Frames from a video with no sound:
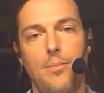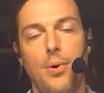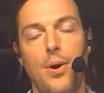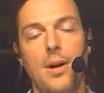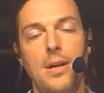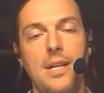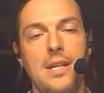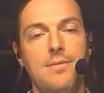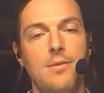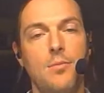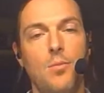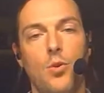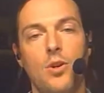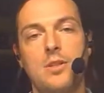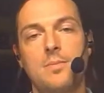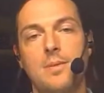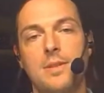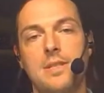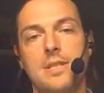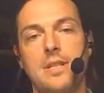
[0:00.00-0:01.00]
but even
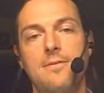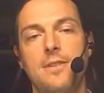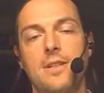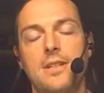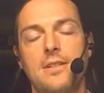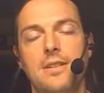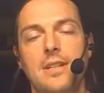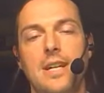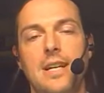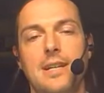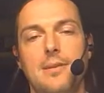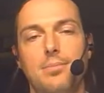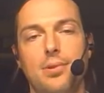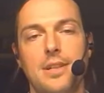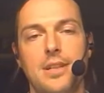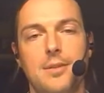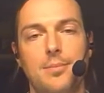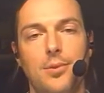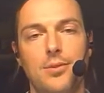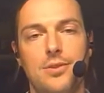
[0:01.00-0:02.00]
more specifically and
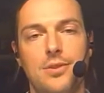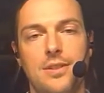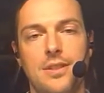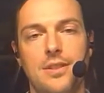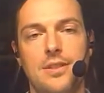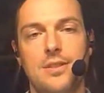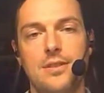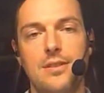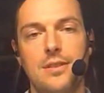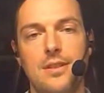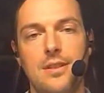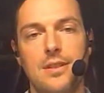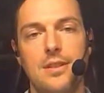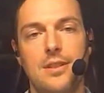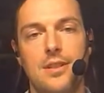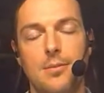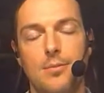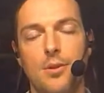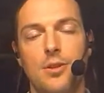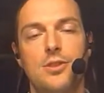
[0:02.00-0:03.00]
applicable to these
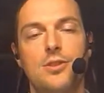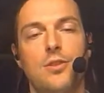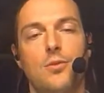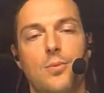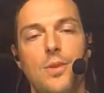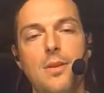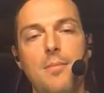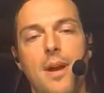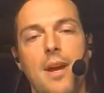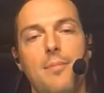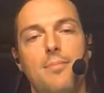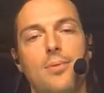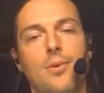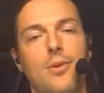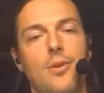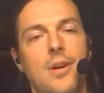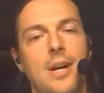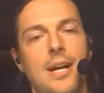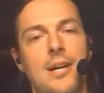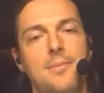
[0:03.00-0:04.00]
commercial rebate
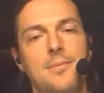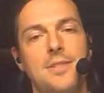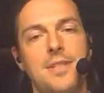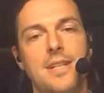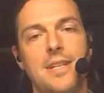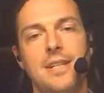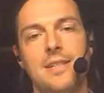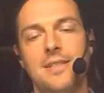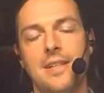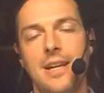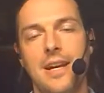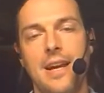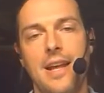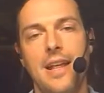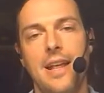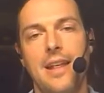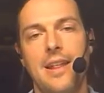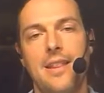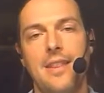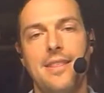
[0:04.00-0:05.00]
programs is
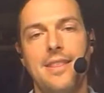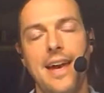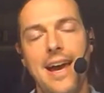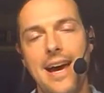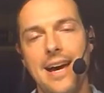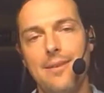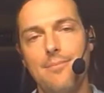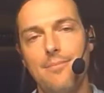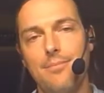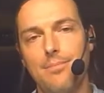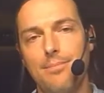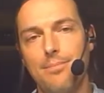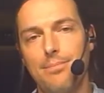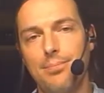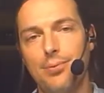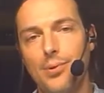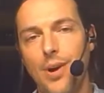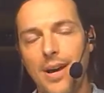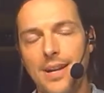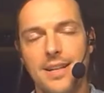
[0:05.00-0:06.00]
that
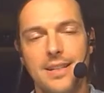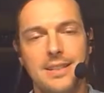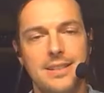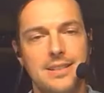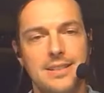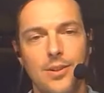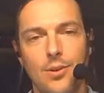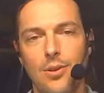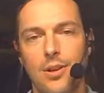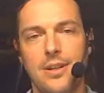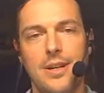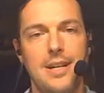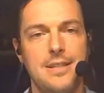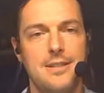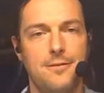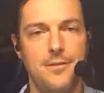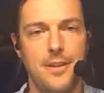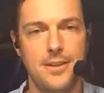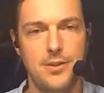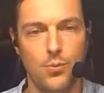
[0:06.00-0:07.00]
product no longer has
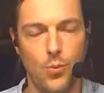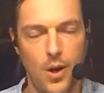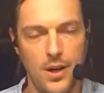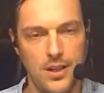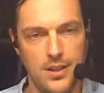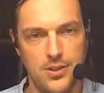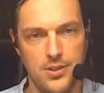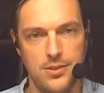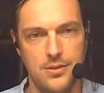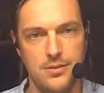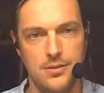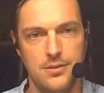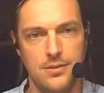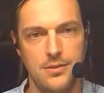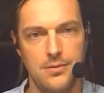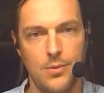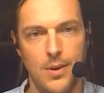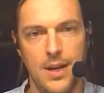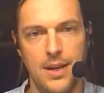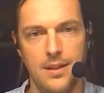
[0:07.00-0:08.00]
a fixed wattage,
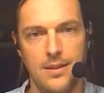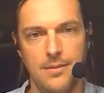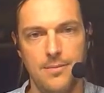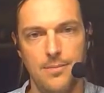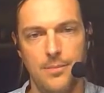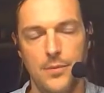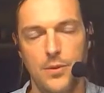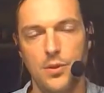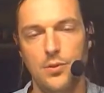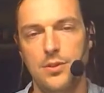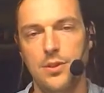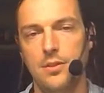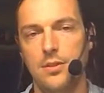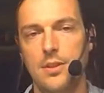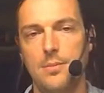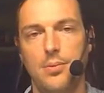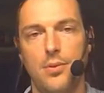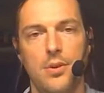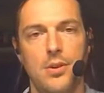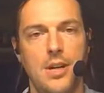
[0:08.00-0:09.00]
right?
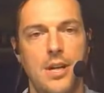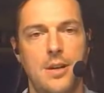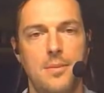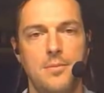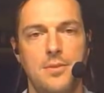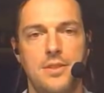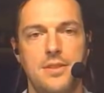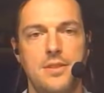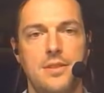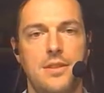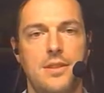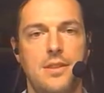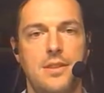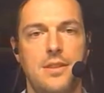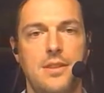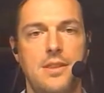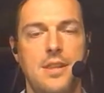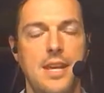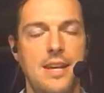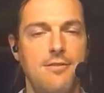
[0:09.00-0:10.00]
Utility programs, right.
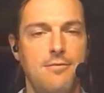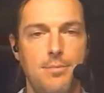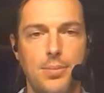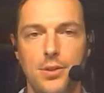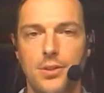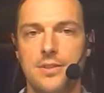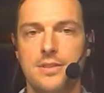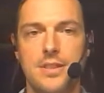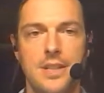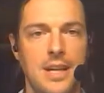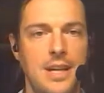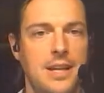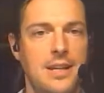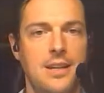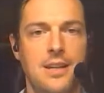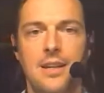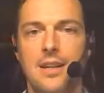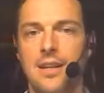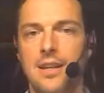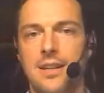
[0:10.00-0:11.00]
they've built
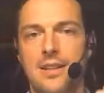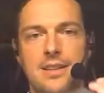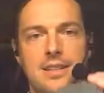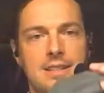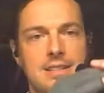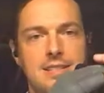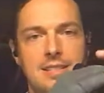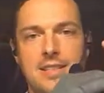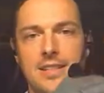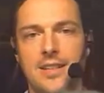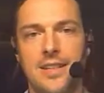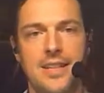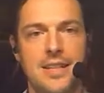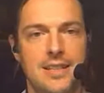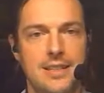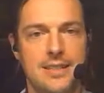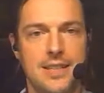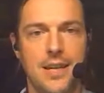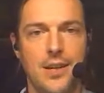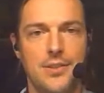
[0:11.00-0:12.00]
in this
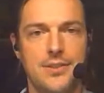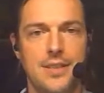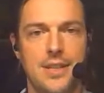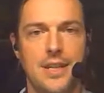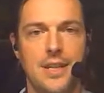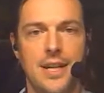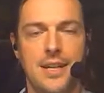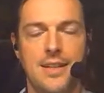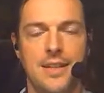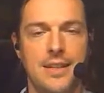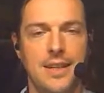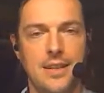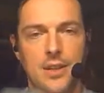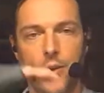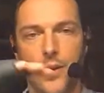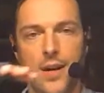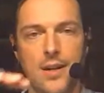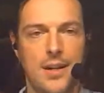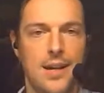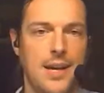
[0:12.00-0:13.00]
clean delta and then they
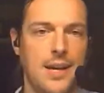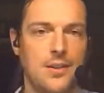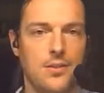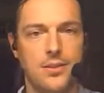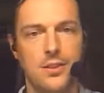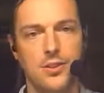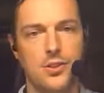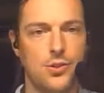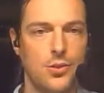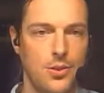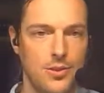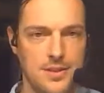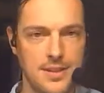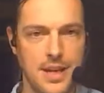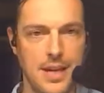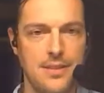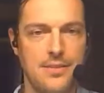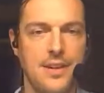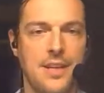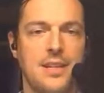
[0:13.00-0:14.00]
know how to handle control
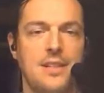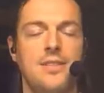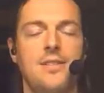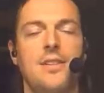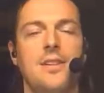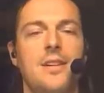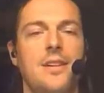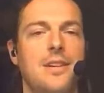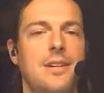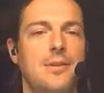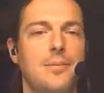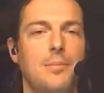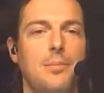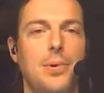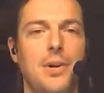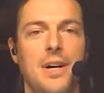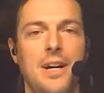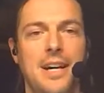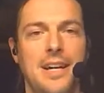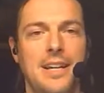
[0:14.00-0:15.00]
savings.
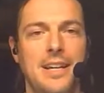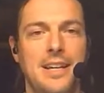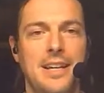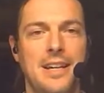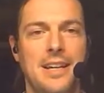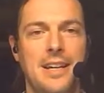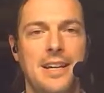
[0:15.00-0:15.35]
But,